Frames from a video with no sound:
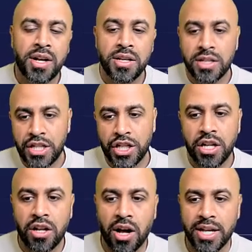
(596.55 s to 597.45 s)
So these
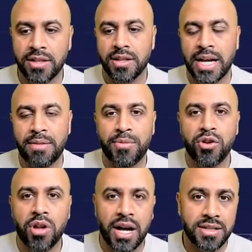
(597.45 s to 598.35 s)
yellow line and
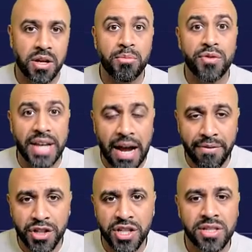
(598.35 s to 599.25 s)
blue lines are moving
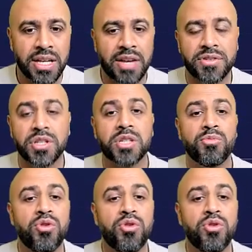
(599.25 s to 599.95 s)
averages. They give us a smooth